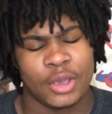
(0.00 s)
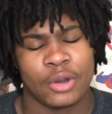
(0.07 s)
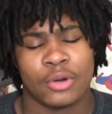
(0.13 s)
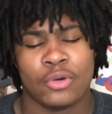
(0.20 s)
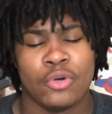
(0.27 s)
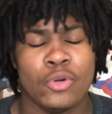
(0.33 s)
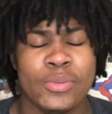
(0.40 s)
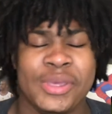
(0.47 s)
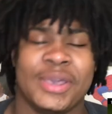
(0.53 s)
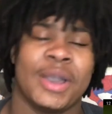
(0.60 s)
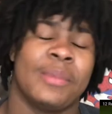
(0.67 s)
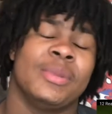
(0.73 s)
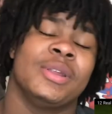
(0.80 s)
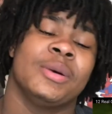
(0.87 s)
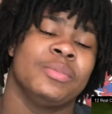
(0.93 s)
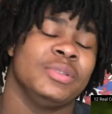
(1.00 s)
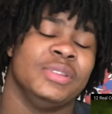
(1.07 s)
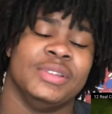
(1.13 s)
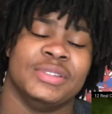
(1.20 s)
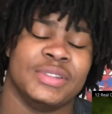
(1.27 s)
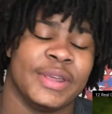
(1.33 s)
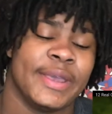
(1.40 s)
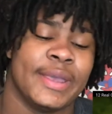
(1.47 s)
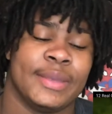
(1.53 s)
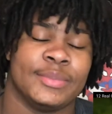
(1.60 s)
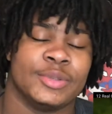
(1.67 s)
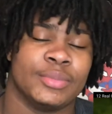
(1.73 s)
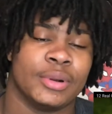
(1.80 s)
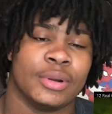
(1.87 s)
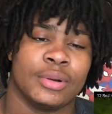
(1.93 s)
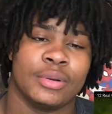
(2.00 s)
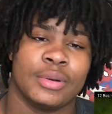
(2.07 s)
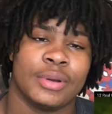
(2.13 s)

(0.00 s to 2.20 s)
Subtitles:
Yo, who be coming up with these names, bro?